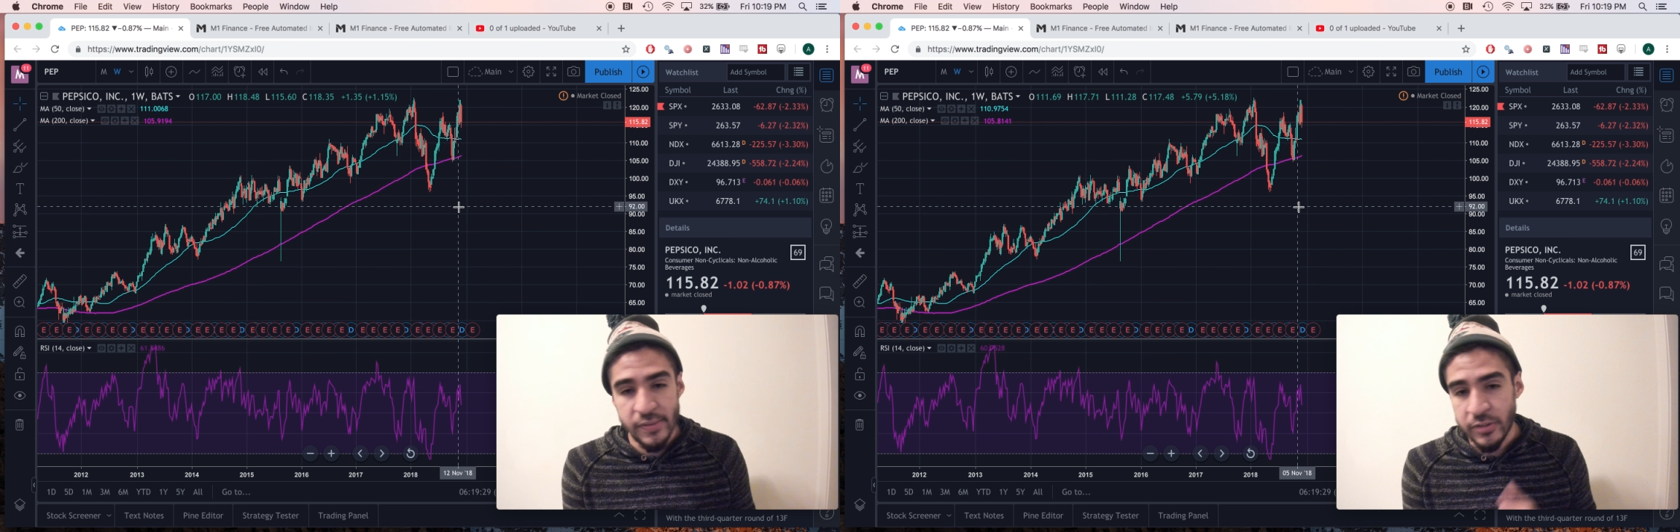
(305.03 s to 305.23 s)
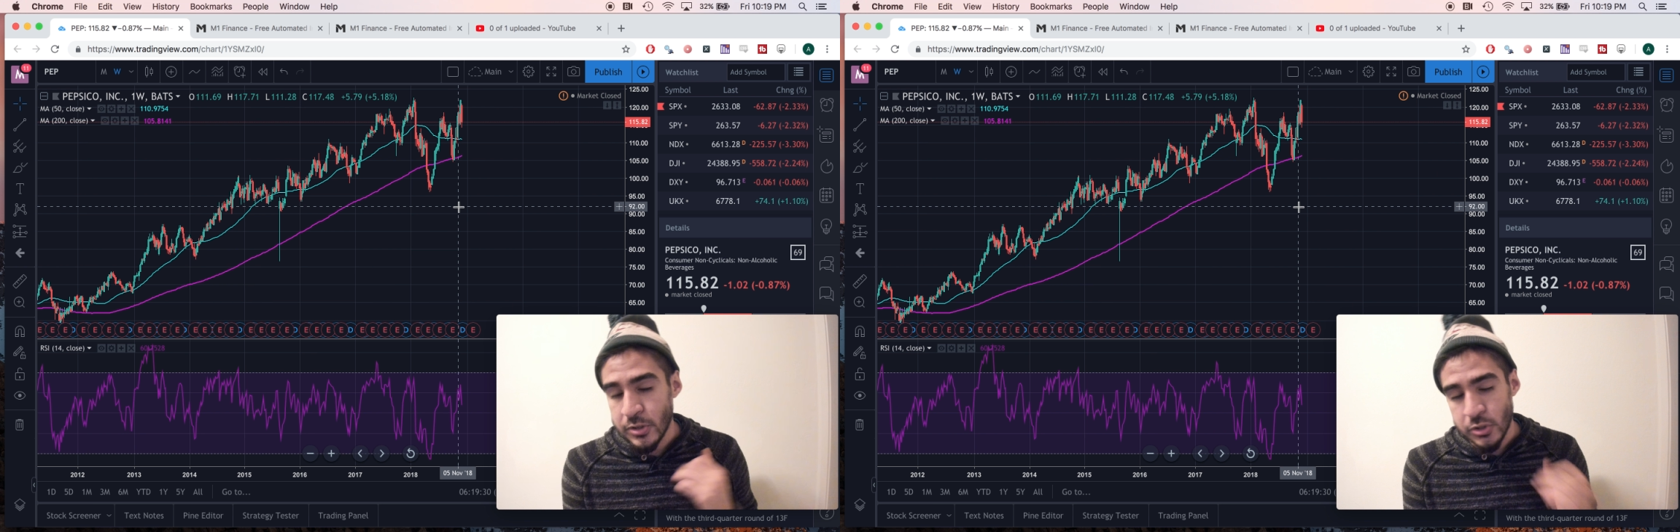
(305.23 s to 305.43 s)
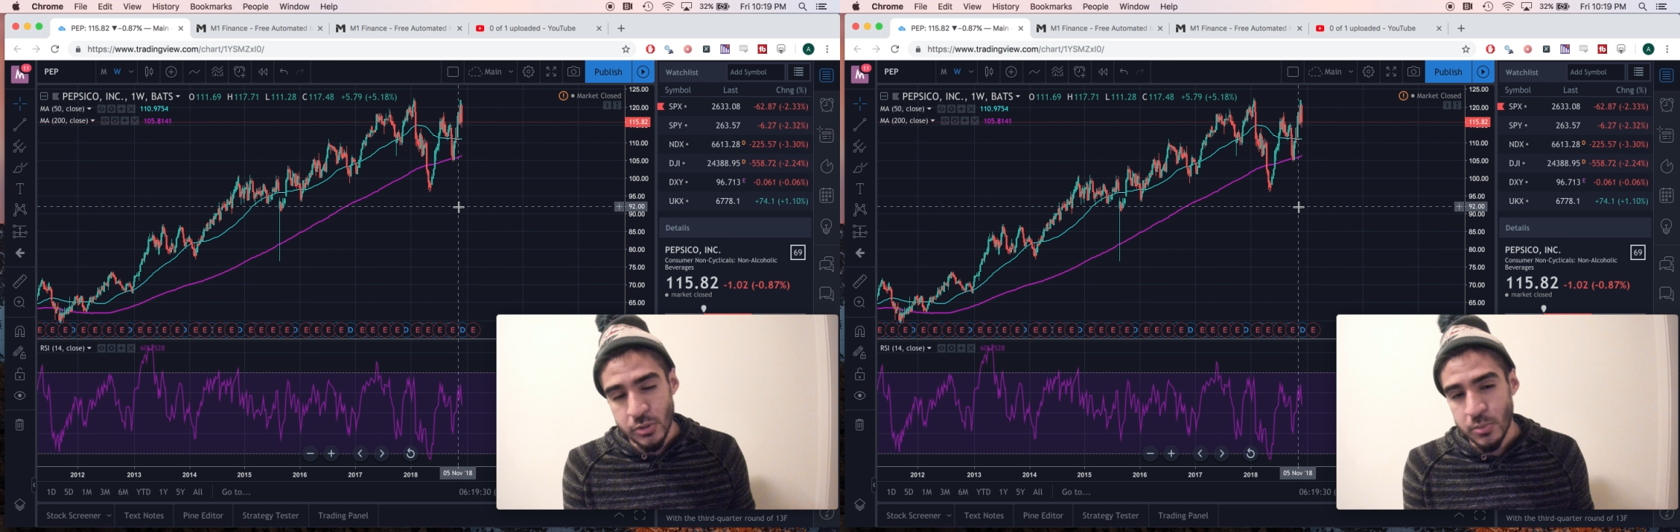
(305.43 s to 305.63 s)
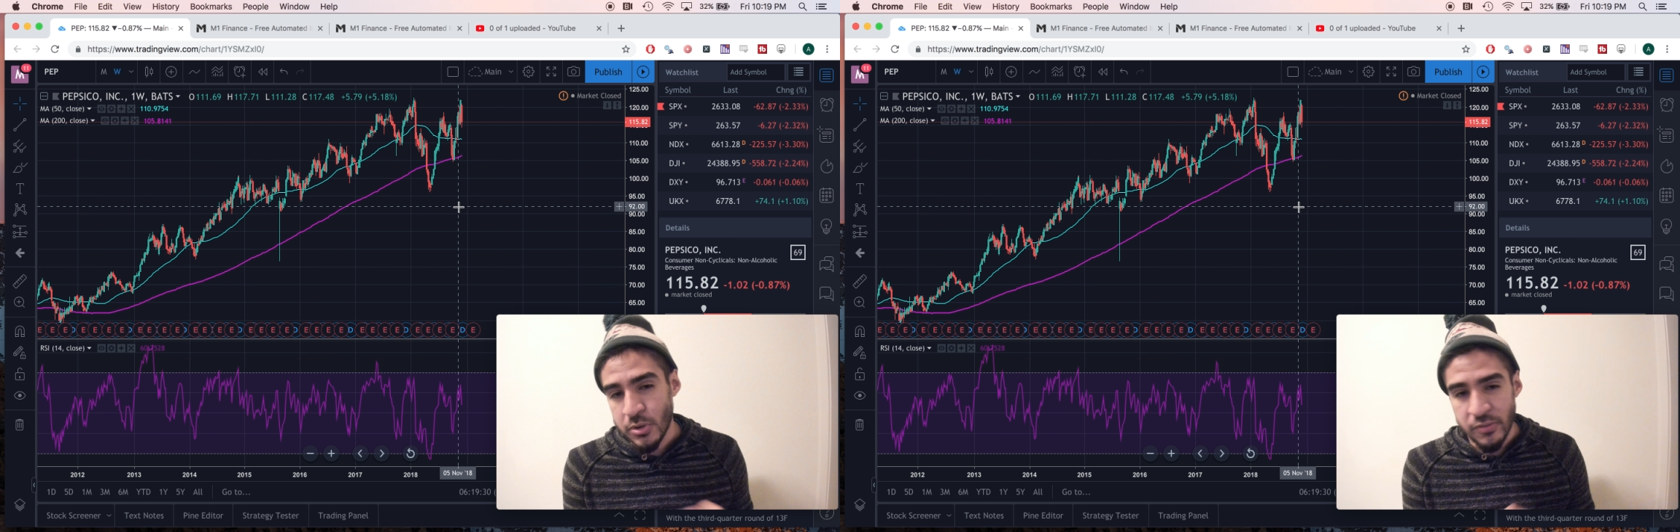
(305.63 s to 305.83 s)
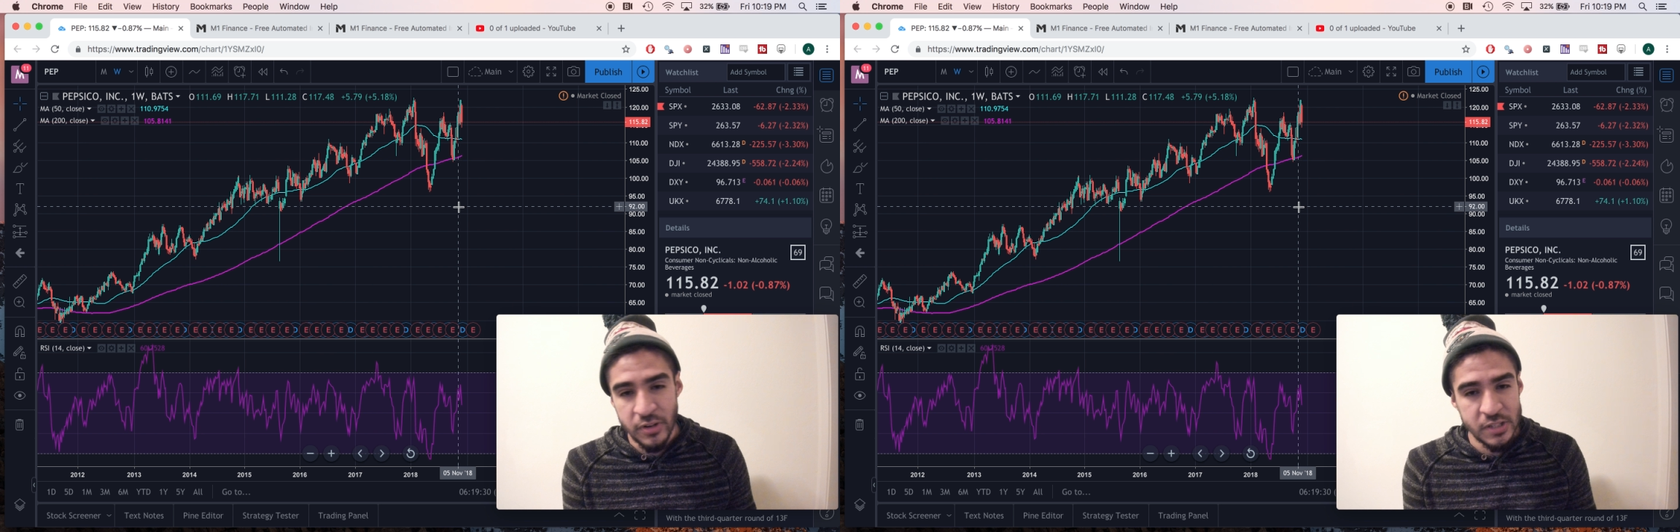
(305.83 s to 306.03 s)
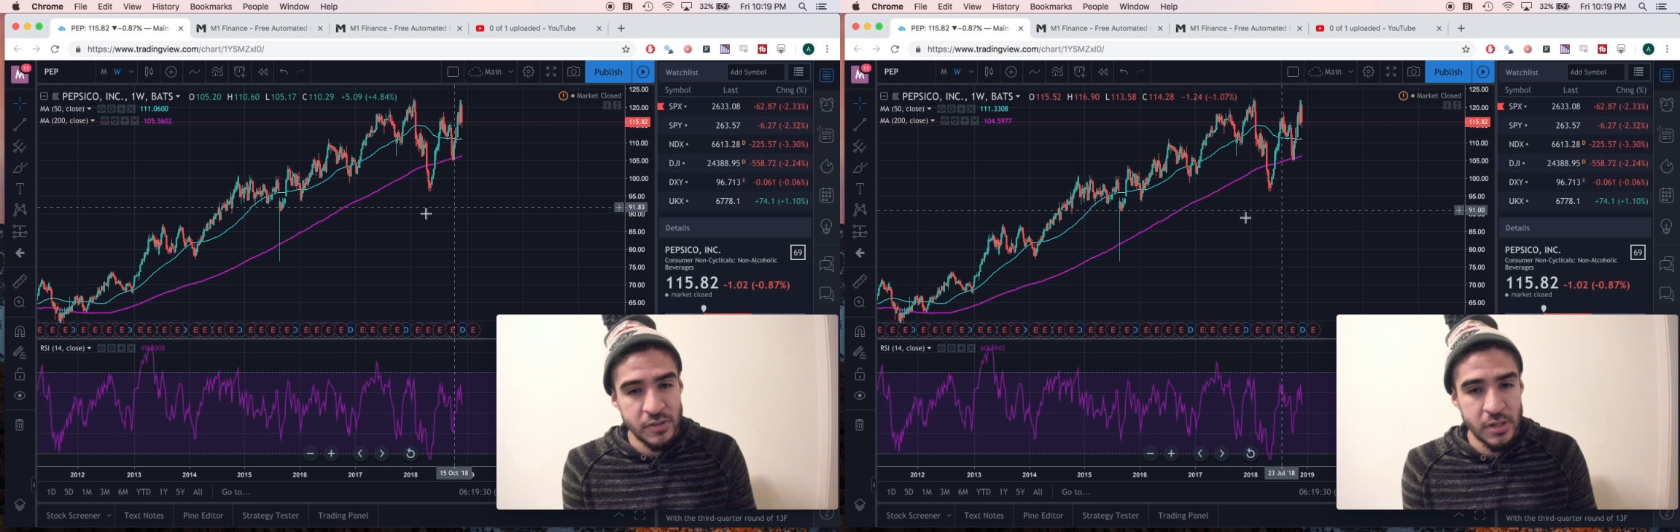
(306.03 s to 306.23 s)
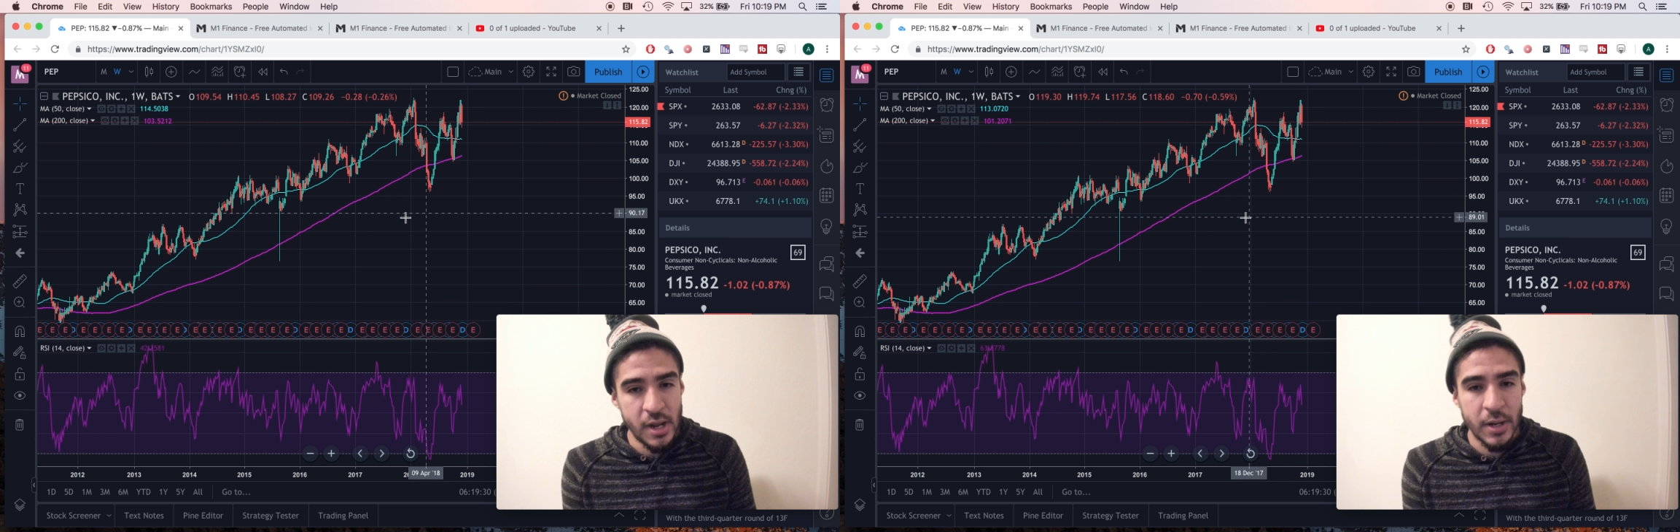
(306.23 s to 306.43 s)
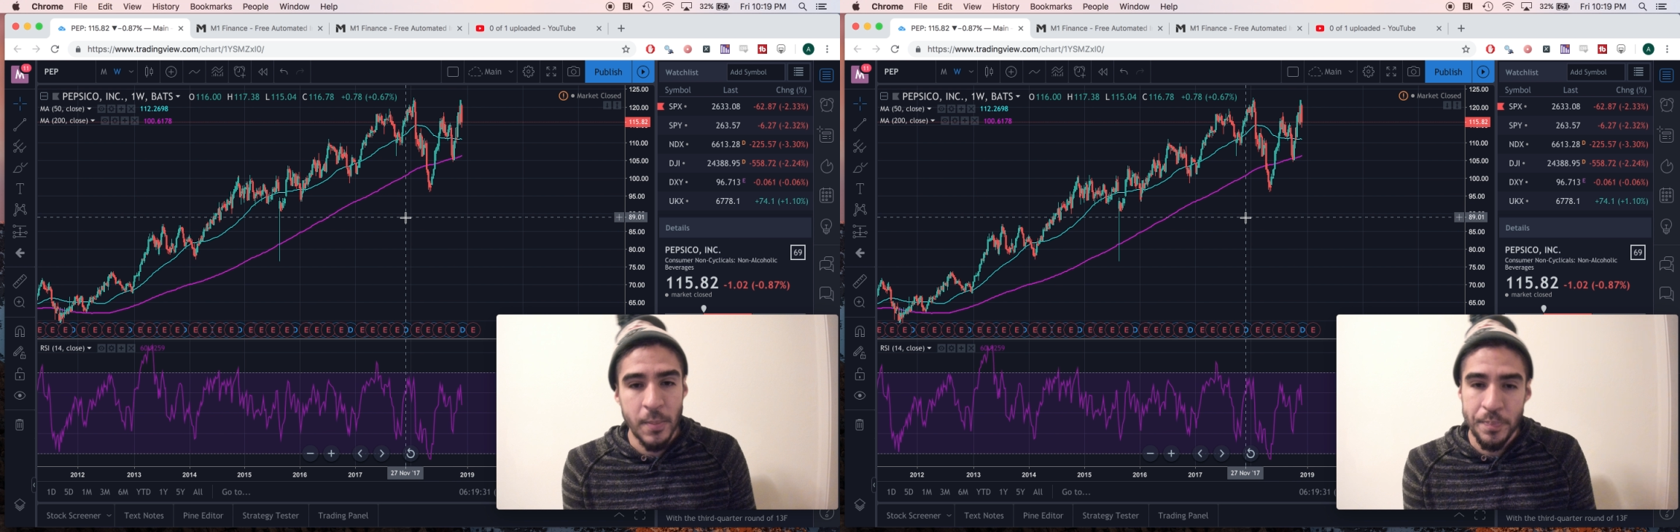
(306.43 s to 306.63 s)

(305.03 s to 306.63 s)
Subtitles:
of consumer defensive stock.